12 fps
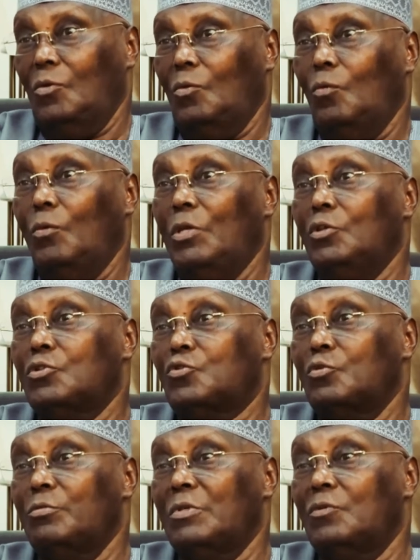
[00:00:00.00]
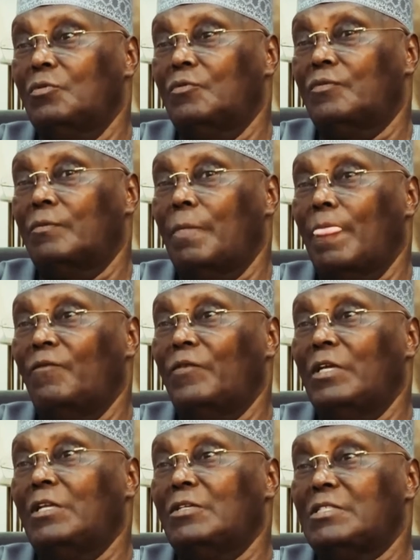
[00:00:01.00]
we used to meet with
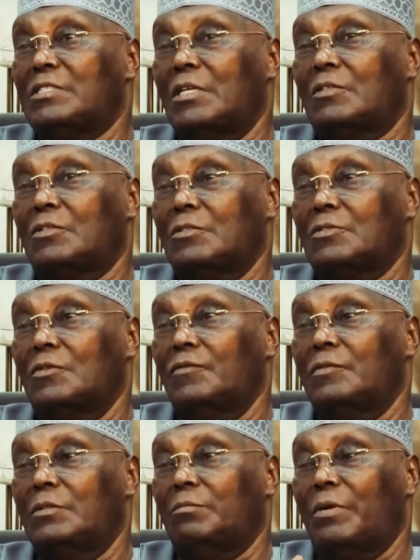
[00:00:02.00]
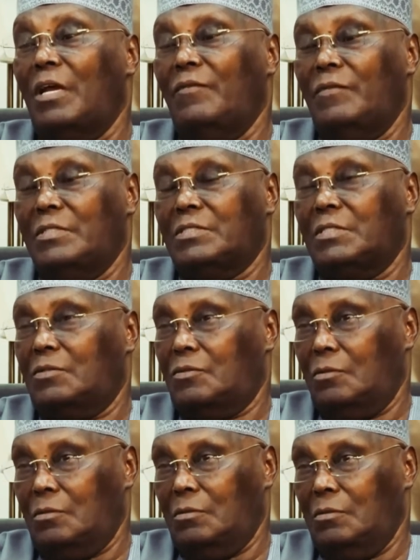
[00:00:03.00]
various sectors of the private
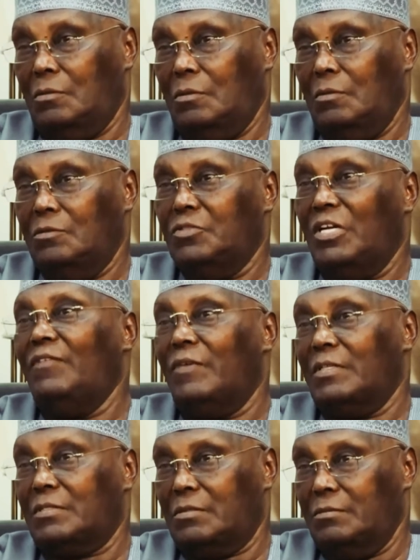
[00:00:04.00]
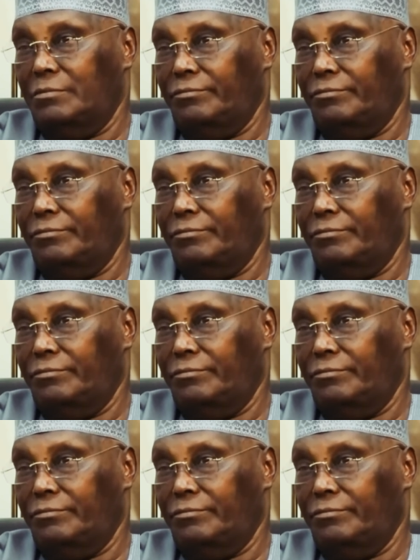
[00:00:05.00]
sector drivers.